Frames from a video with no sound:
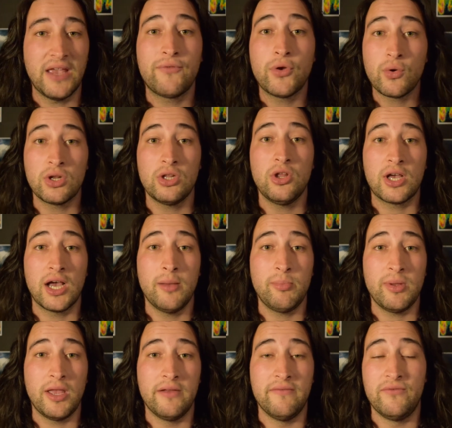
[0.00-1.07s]
If you were to look
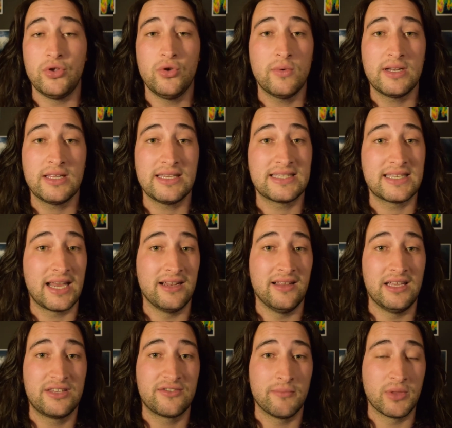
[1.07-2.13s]
up and view one of these
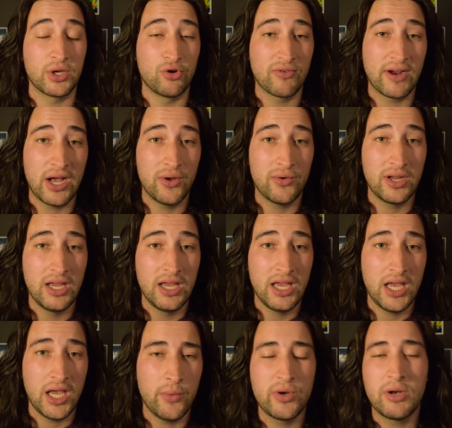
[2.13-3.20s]
satellites from the ground,
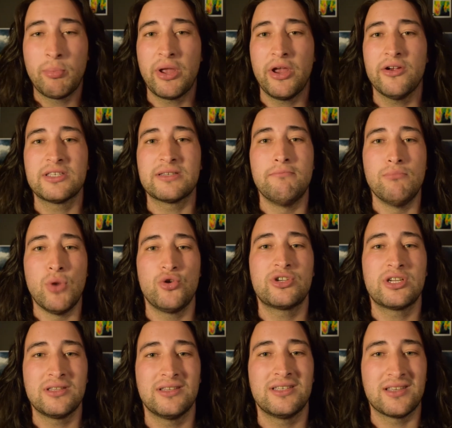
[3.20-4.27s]
it would appear as a
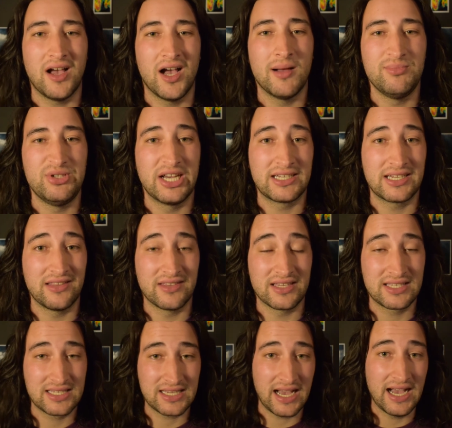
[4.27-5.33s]
motionless object in
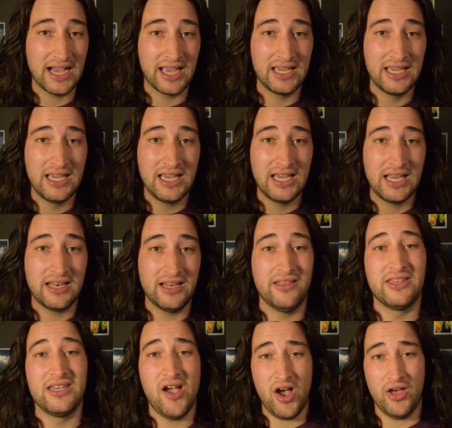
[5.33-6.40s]
the sky.
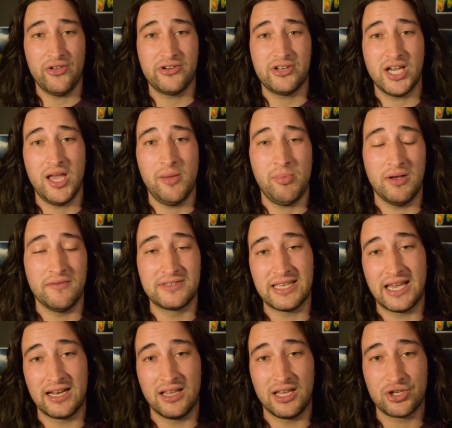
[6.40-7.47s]
Now, the other type of
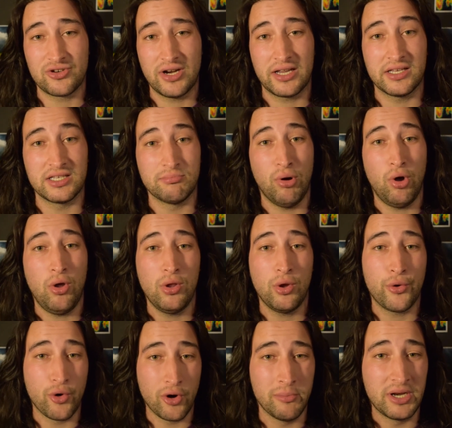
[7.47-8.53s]
satellite track is
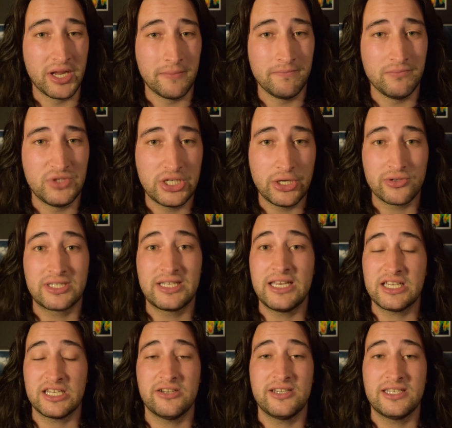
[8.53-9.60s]
polar orbiting.
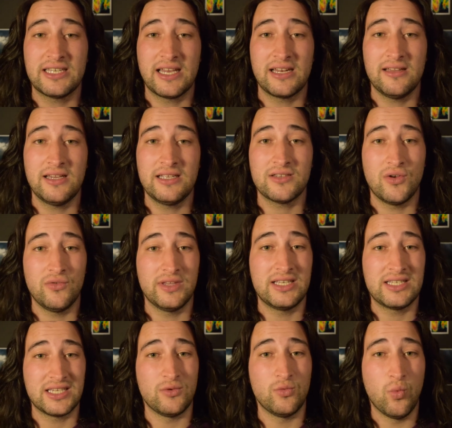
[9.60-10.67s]
Geostationary satellites
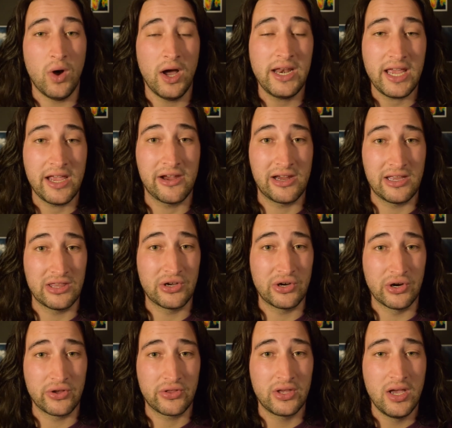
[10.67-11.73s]
only see one area of the
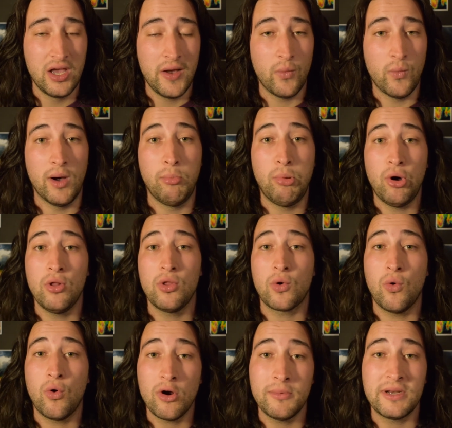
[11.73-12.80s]
Earth, while
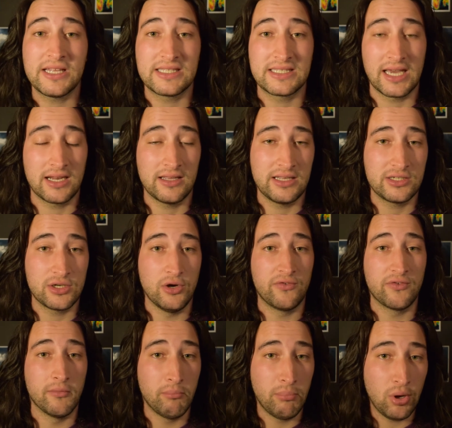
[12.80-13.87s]
polar orbiting satellites
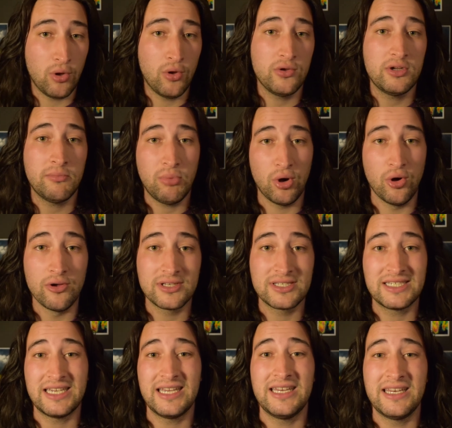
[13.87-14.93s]
go from pole to pole,
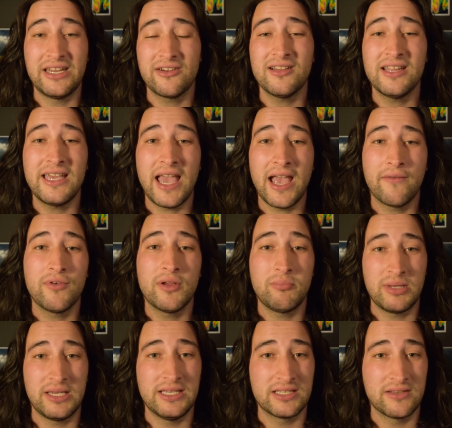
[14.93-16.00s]
seeing nearly every
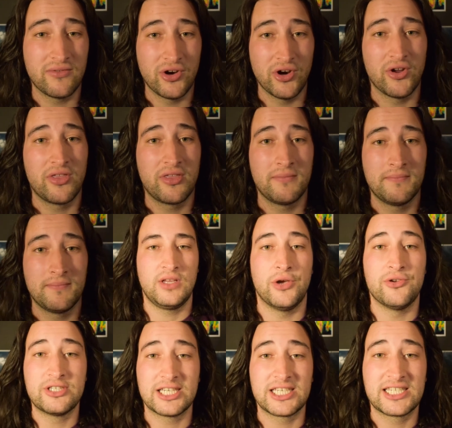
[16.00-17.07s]
piece of Earth.
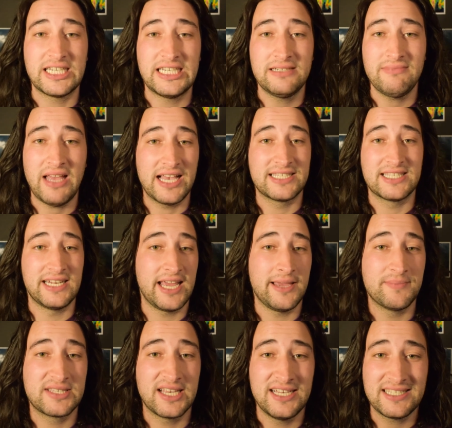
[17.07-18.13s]
GOES-16, as the
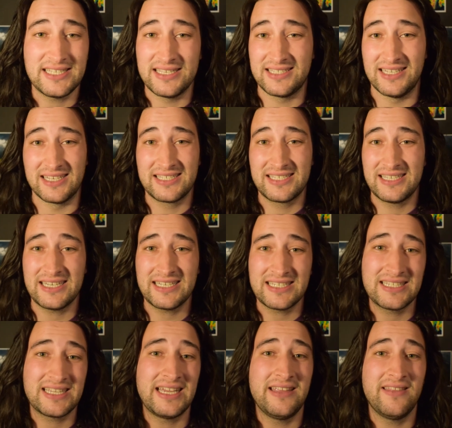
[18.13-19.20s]
name says, is the
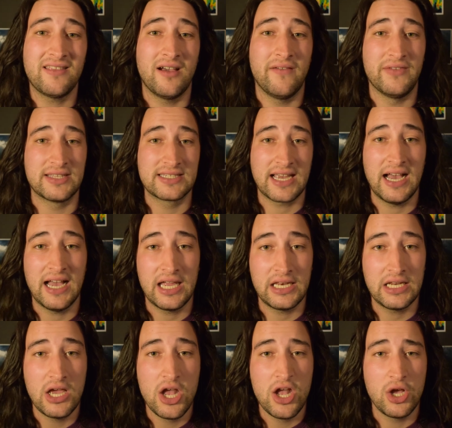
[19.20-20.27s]
16th of its
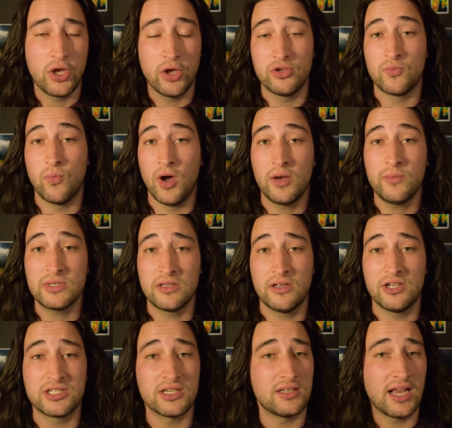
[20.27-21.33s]
kind. GOES-1 was
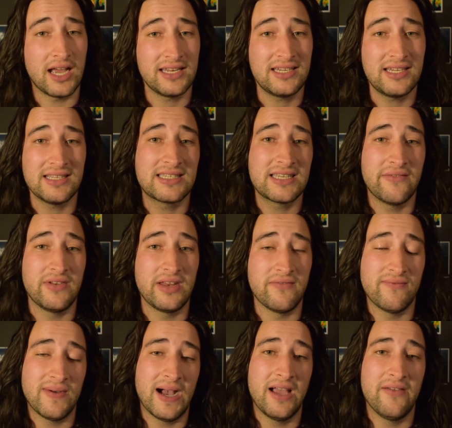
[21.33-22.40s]
launched in
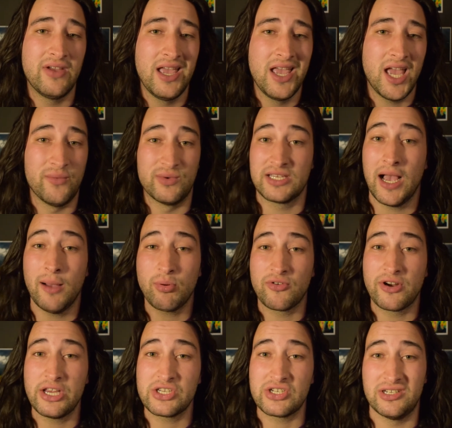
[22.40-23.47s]
1975 and was
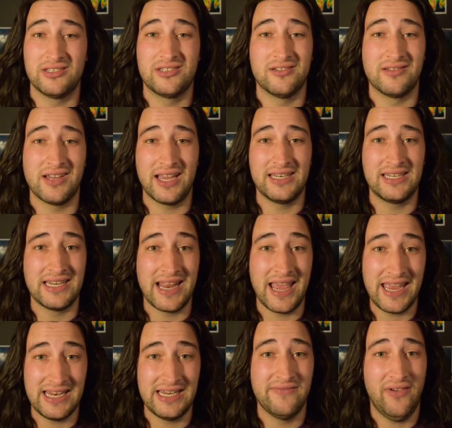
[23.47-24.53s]
operational until
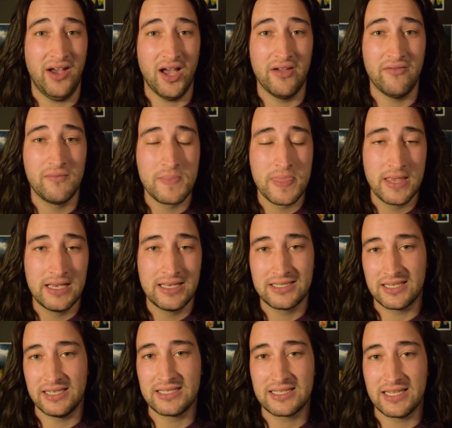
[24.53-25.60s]
1985.
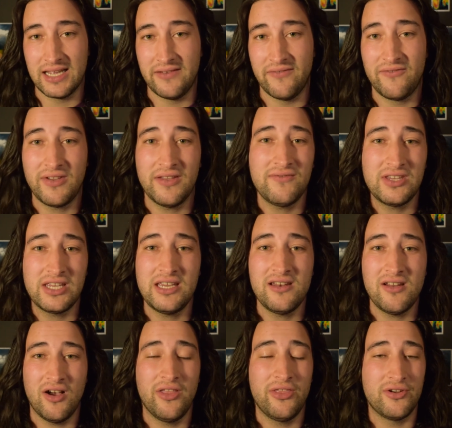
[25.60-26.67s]
Since then,
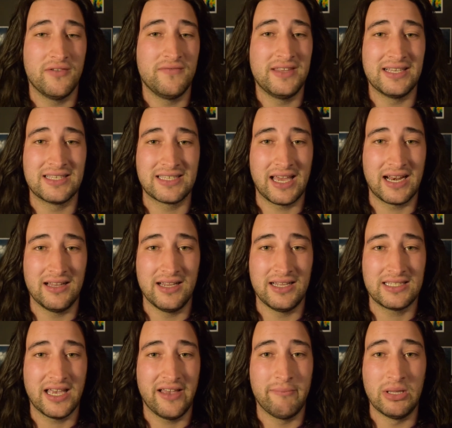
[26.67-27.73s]
15 other of these
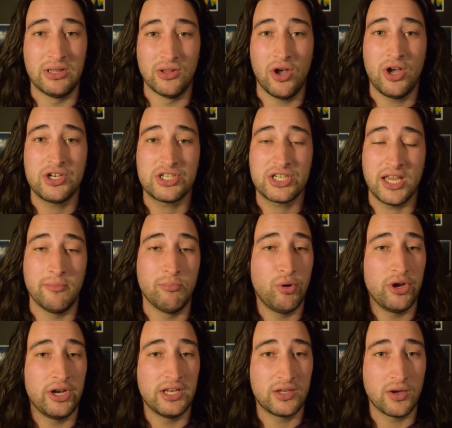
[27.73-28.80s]
satellites have been launched and
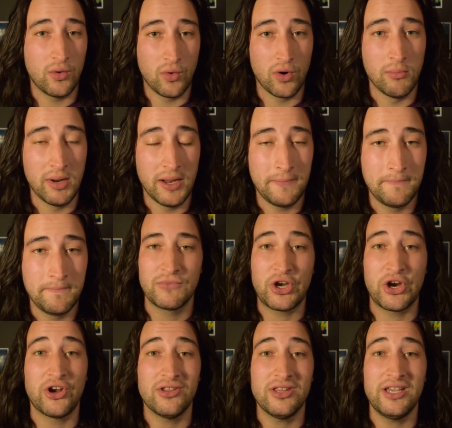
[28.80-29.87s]
put into orbit.
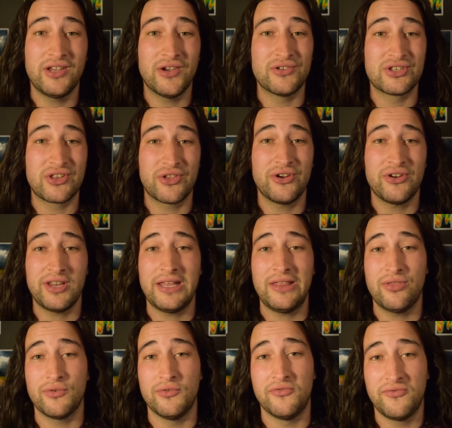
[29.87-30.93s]
Currently,
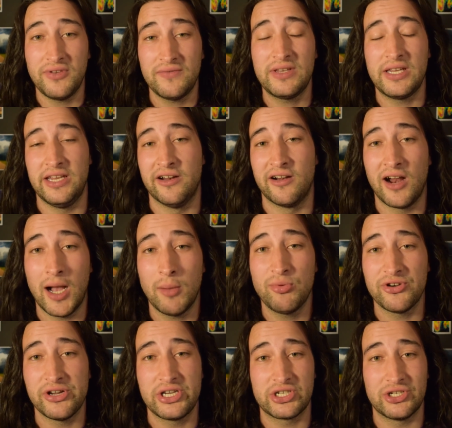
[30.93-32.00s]
GOES-13 through 15 are
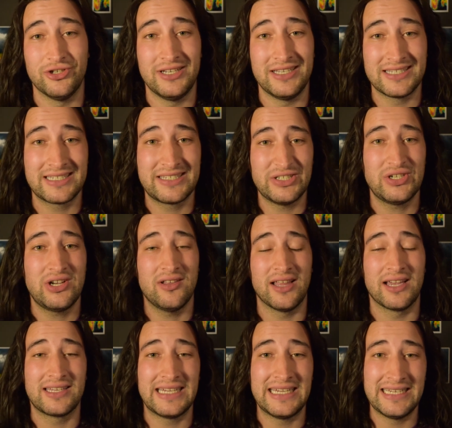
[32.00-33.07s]
operational and still
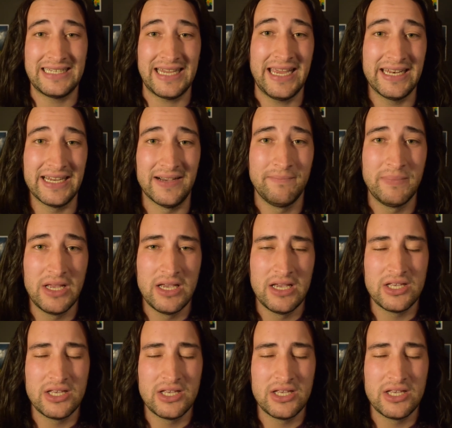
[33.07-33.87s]
collecting data.